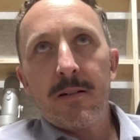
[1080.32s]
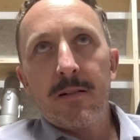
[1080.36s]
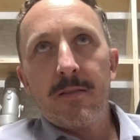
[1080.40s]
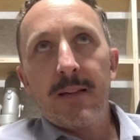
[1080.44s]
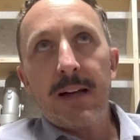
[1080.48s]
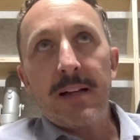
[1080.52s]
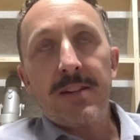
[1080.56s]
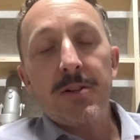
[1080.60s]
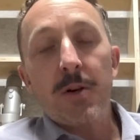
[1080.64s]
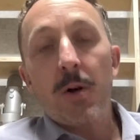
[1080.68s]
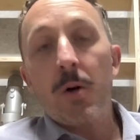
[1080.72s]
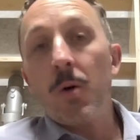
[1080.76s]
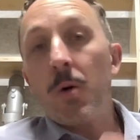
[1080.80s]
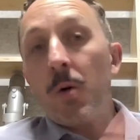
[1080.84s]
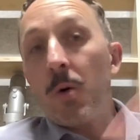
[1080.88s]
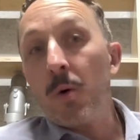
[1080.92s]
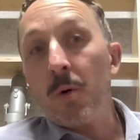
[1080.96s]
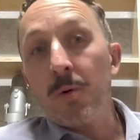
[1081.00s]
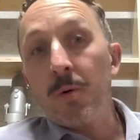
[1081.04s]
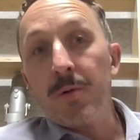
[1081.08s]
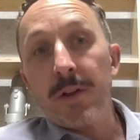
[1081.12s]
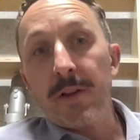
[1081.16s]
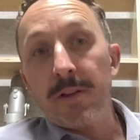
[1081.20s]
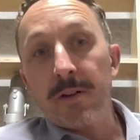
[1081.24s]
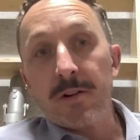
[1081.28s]
that's a
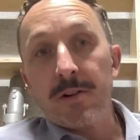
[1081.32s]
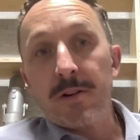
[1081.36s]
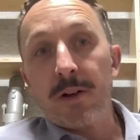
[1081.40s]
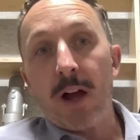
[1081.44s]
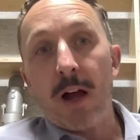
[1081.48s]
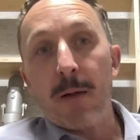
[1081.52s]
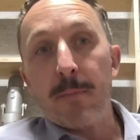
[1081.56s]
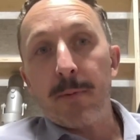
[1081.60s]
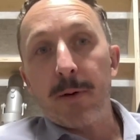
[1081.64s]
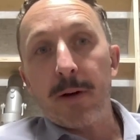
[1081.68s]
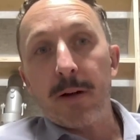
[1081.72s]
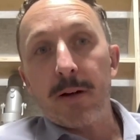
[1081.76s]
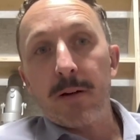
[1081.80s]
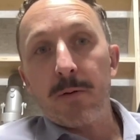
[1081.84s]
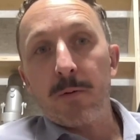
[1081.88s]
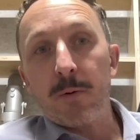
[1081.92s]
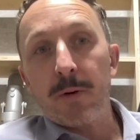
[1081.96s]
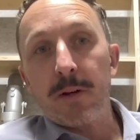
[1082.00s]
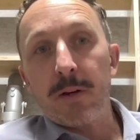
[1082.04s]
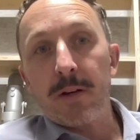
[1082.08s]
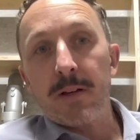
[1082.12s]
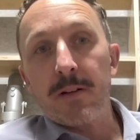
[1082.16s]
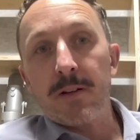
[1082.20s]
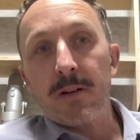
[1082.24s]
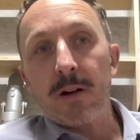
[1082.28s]
whole nother topic
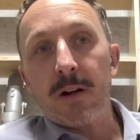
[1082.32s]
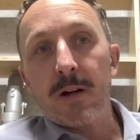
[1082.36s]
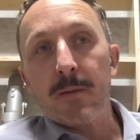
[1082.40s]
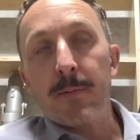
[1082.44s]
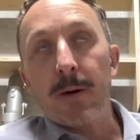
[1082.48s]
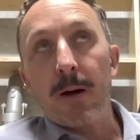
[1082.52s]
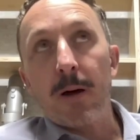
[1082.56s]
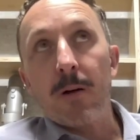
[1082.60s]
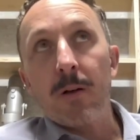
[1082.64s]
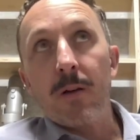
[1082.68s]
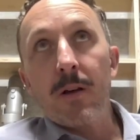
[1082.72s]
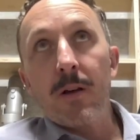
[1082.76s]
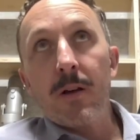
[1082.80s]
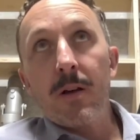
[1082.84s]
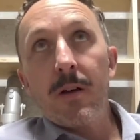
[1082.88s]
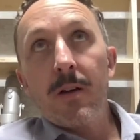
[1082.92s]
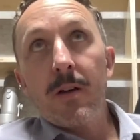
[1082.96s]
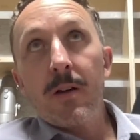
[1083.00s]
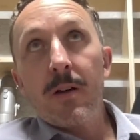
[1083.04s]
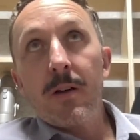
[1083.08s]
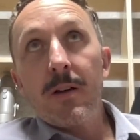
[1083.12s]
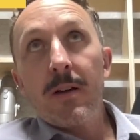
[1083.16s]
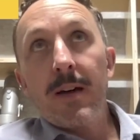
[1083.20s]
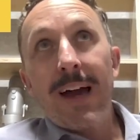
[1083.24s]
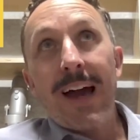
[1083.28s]
we could talk about. Mm-hmm.
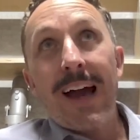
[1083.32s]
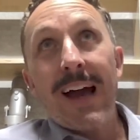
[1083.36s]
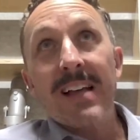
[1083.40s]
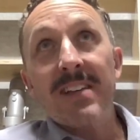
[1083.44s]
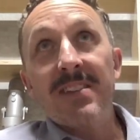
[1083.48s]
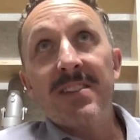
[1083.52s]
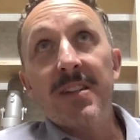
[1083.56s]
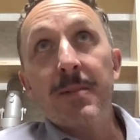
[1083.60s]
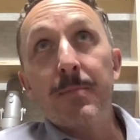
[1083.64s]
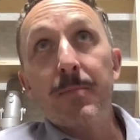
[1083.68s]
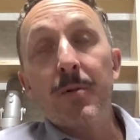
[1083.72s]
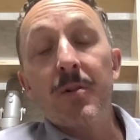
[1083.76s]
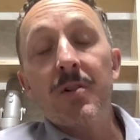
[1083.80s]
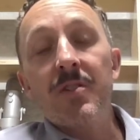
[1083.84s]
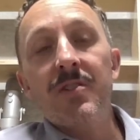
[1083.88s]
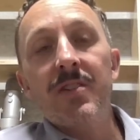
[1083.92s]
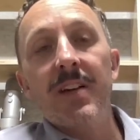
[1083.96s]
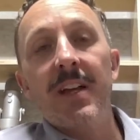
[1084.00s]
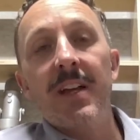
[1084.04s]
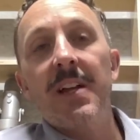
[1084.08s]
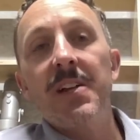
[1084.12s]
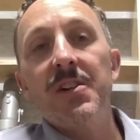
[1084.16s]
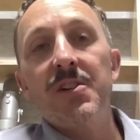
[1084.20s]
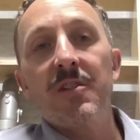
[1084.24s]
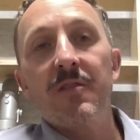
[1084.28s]
Has the
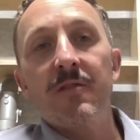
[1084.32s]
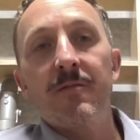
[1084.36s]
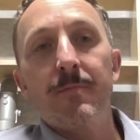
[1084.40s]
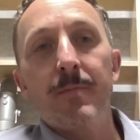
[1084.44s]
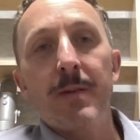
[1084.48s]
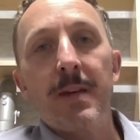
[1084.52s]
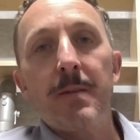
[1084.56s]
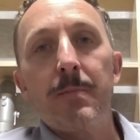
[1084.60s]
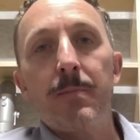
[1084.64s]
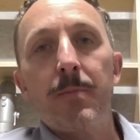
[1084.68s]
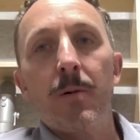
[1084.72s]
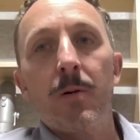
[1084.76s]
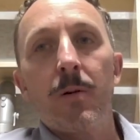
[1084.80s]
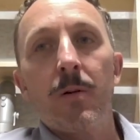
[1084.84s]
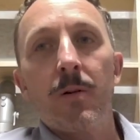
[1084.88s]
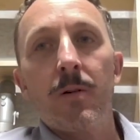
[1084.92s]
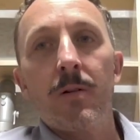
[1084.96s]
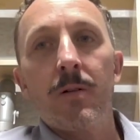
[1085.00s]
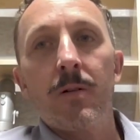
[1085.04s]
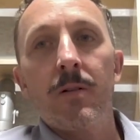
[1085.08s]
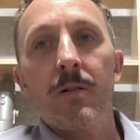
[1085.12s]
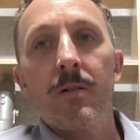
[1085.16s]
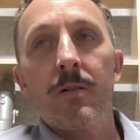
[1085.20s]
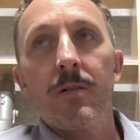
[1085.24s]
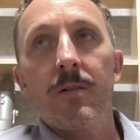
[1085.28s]
percentage of
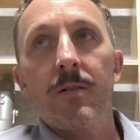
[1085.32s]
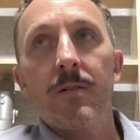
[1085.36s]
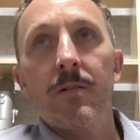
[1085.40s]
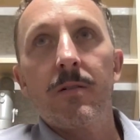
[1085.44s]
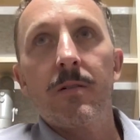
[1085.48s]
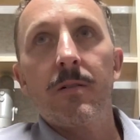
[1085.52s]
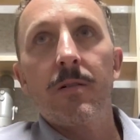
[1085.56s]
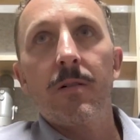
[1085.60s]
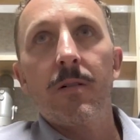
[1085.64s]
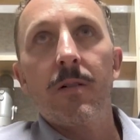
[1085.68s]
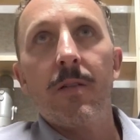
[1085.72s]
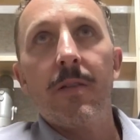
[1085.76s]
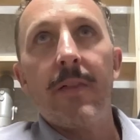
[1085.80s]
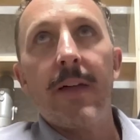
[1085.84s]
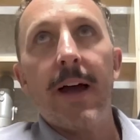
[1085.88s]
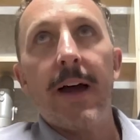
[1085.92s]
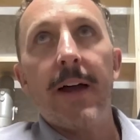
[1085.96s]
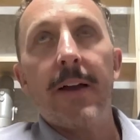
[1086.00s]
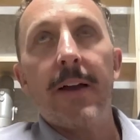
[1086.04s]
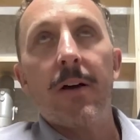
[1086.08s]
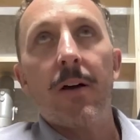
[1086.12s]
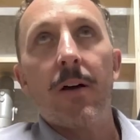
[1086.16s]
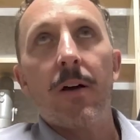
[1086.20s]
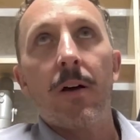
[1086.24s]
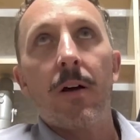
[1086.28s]
people that
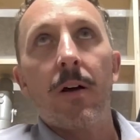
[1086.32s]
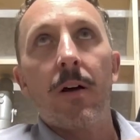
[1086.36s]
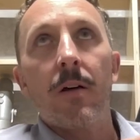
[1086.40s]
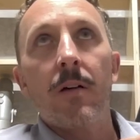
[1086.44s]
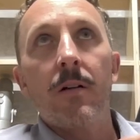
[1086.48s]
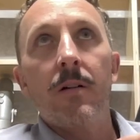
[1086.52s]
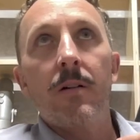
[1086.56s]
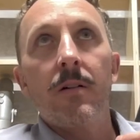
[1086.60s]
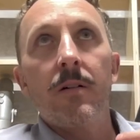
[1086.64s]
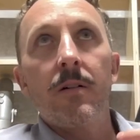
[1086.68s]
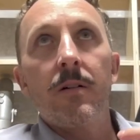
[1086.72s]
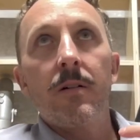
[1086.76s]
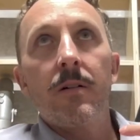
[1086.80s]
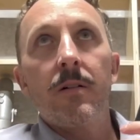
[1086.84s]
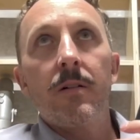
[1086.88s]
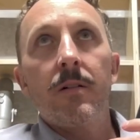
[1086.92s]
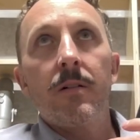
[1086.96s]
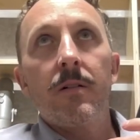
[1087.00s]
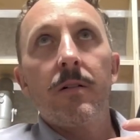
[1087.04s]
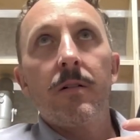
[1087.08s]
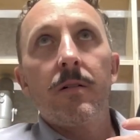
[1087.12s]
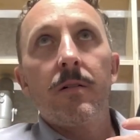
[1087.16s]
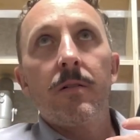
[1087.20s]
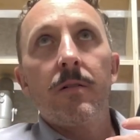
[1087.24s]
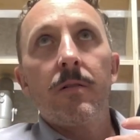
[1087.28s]
are
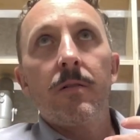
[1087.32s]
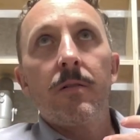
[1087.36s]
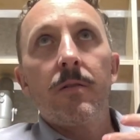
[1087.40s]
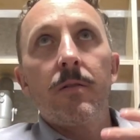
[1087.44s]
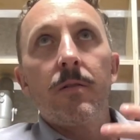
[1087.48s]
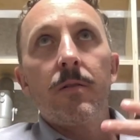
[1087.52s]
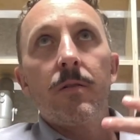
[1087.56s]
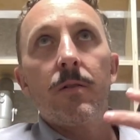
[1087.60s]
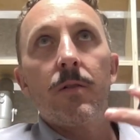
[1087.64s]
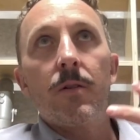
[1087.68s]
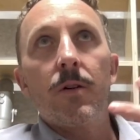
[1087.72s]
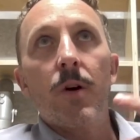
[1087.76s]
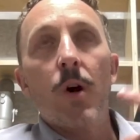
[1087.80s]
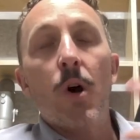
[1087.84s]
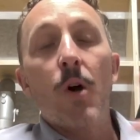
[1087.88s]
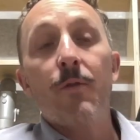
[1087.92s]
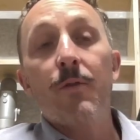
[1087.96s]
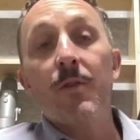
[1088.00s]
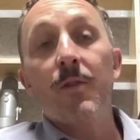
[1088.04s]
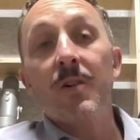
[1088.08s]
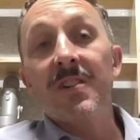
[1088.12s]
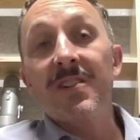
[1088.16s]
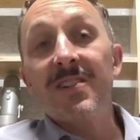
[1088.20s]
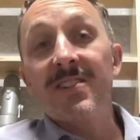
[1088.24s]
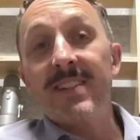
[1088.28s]

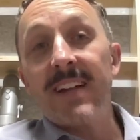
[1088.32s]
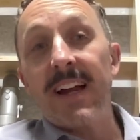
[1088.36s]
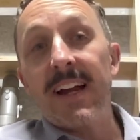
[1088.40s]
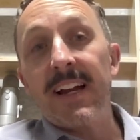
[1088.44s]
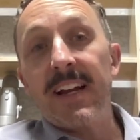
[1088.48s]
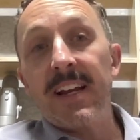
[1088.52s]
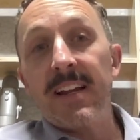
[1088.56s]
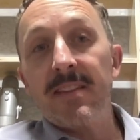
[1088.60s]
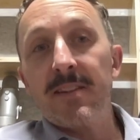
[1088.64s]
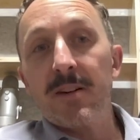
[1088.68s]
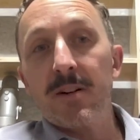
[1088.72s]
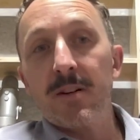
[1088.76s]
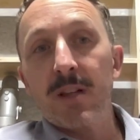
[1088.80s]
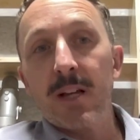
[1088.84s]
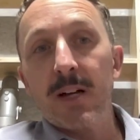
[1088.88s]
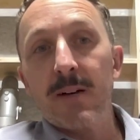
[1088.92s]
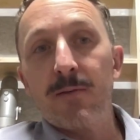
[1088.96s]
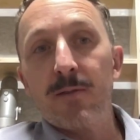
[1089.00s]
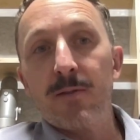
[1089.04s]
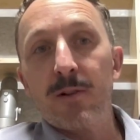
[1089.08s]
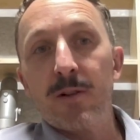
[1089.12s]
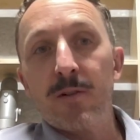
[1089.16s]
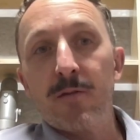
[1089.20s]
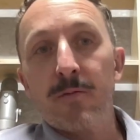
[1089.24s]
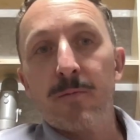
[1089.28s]
overstating their
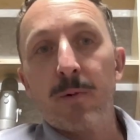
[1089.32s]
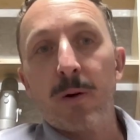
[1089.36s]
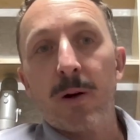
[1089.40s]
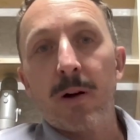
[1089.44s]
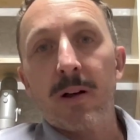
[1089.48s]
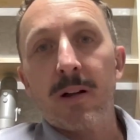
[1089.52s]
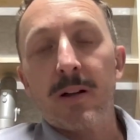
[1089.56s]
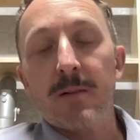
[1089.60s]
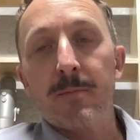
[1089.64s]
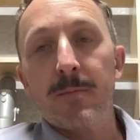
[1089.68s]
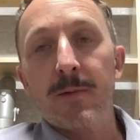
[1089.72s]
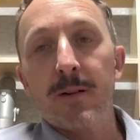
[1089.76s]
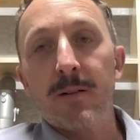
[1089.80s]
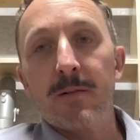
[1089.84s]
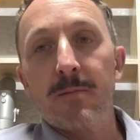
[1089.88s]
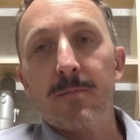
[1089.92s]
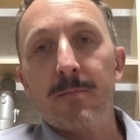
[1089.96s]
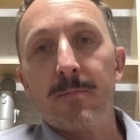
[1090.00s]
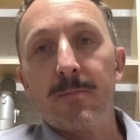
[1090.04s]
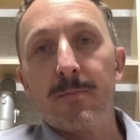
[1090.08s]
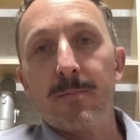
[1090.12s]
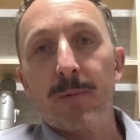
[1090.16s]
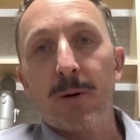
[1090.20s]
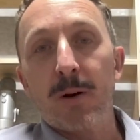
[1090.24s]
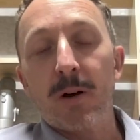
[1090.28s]
level of product
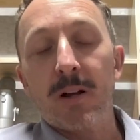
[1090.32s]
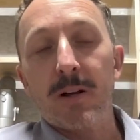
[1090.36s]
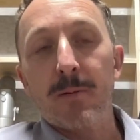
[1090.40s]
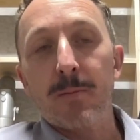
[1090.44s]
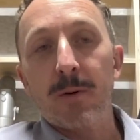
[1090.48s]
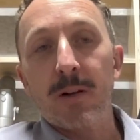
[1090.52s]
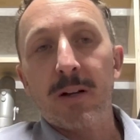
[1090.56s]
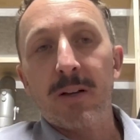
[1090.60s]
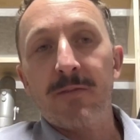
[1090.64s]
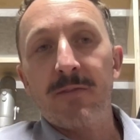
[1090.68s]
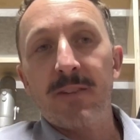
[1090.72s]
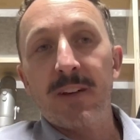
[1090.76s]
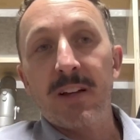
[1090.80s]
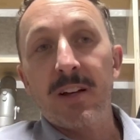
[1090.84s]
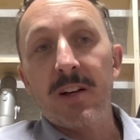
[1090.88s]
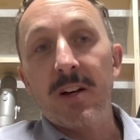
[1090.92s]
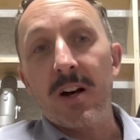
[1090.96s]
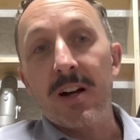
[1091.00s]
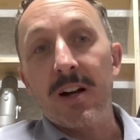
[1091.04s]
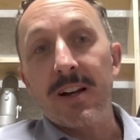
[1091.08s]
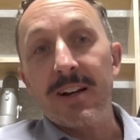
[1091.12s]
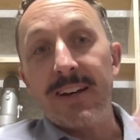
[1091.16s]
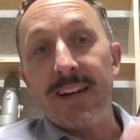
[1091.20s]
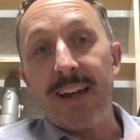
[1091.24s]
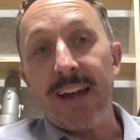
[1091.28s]
product market fit
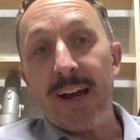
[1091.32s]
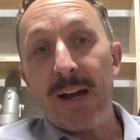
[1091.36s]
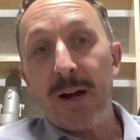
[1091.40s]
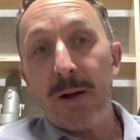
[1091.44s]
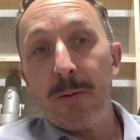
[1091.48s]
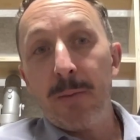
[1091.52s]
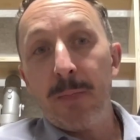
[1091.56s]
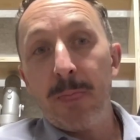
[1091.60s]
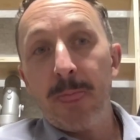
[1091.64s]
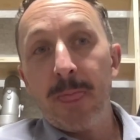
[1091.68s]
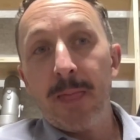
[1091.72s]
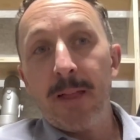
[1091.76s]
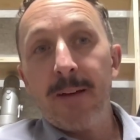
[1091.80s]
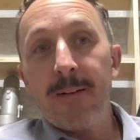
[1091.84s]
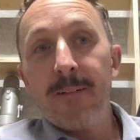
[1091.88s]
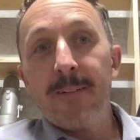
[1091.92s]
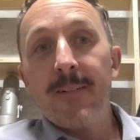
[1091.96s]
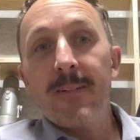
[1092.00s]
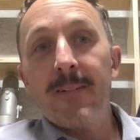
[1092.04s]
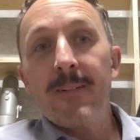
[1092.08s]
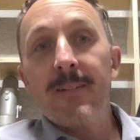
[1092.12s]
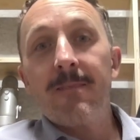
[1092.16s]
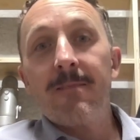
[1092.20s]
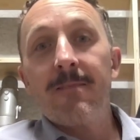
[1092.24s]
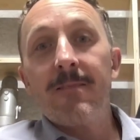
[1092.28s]
gone down?
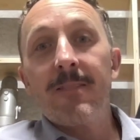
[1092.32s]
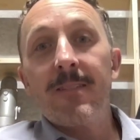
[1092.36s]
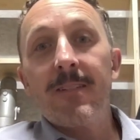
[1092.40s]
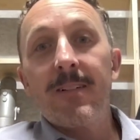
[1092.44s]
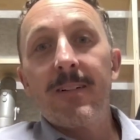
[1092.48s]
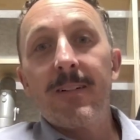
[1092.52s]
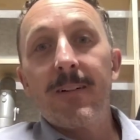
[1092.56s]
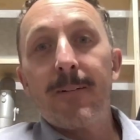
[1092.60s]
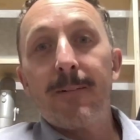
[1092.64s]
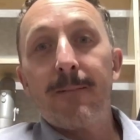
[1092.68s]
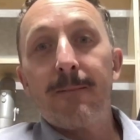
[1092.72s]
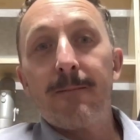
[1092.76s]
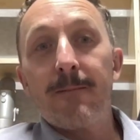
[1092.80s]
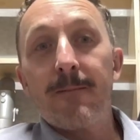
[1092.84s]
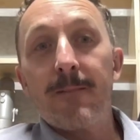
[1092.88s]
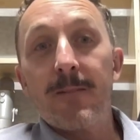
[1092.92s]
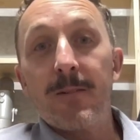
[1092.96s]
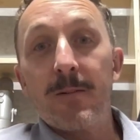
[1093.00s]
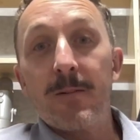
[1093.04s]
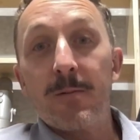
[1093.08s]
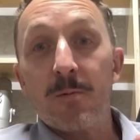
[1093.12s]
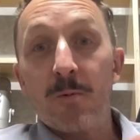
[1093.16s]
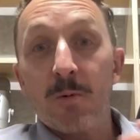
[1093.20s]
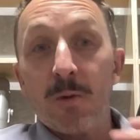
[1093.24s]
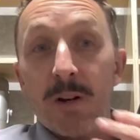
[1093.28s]
Yeah.
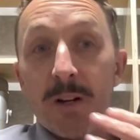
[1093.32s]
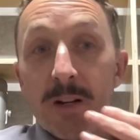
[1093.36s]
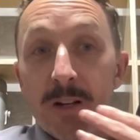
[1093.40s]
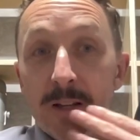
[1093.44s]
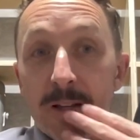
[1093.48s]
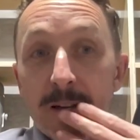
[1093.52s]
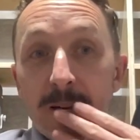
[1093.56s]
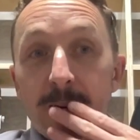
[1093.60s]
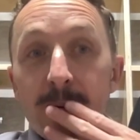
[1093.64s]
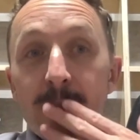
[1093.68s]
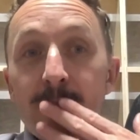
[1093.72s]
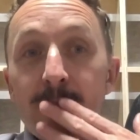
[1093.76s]
Really?